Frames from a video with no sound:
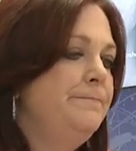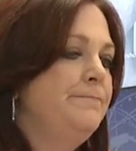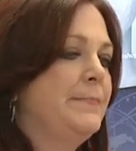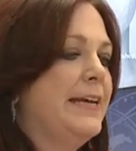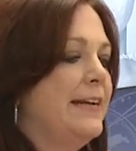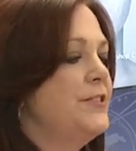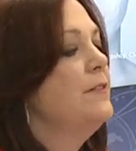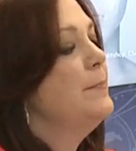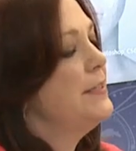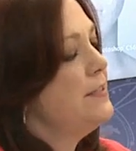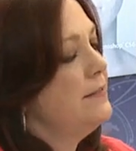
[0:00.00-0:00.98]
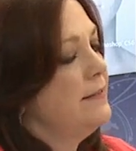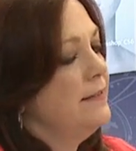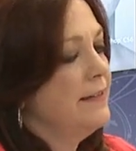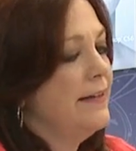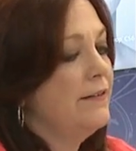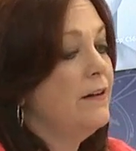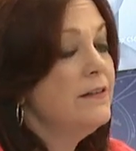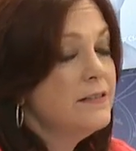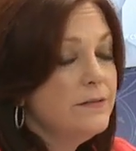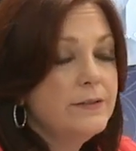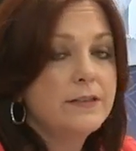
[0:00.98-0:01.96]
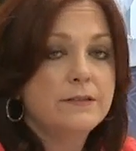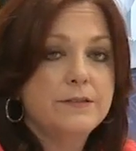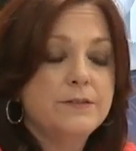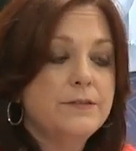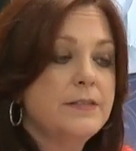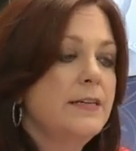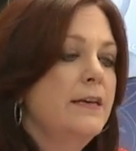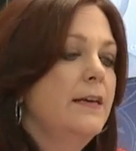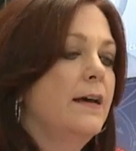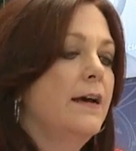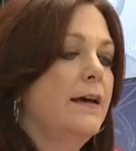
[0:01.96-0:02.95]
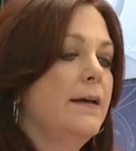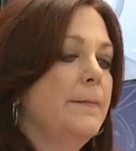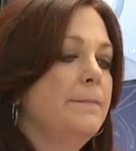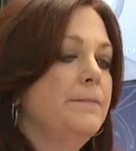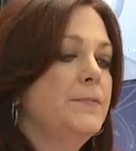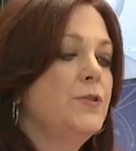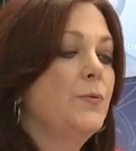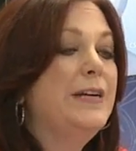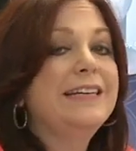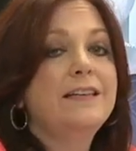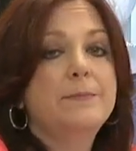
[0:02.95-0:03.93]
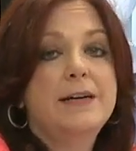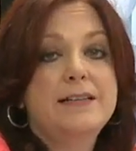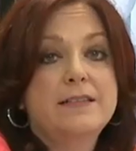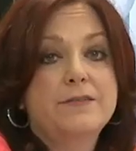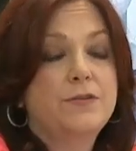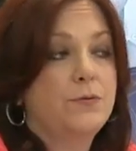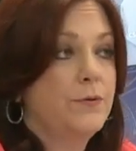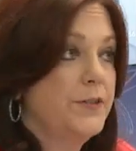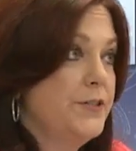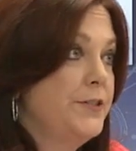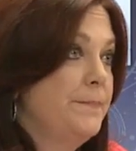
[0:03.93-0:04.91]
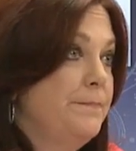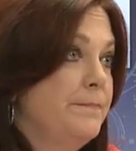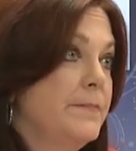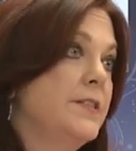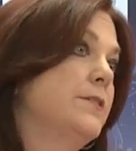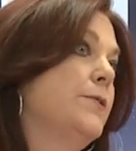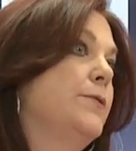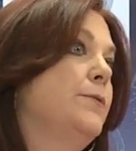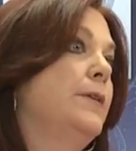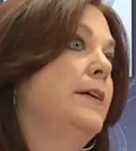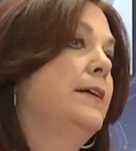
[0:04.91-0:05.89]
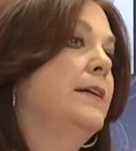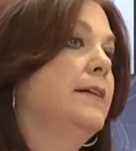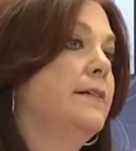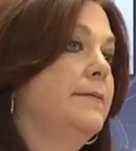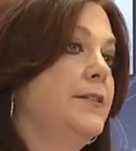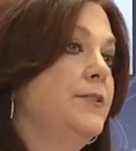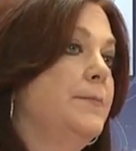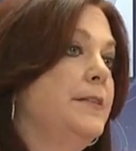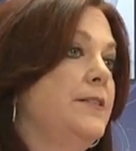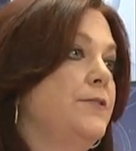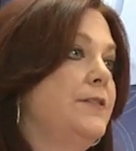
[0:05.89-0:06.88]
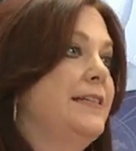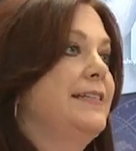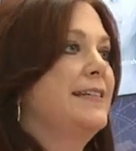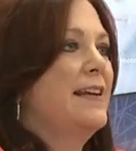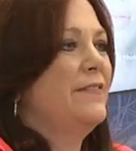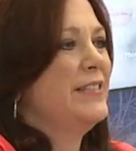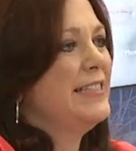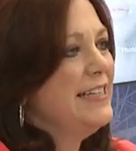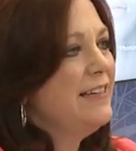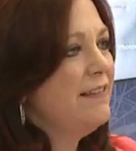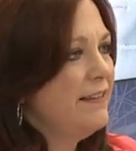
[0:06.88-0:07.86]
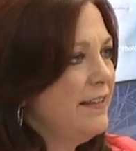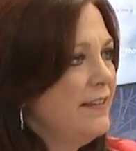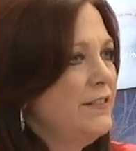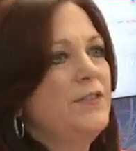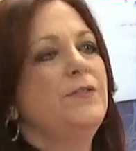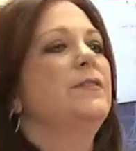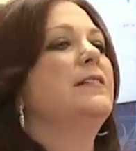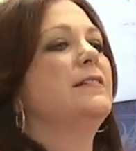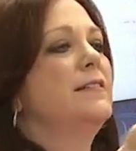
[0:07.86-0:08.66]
and I should mention that the cloud also includes uh, 20 gigabytes of storage. So uh, Adobe's using it as kind of a sync thing, so you can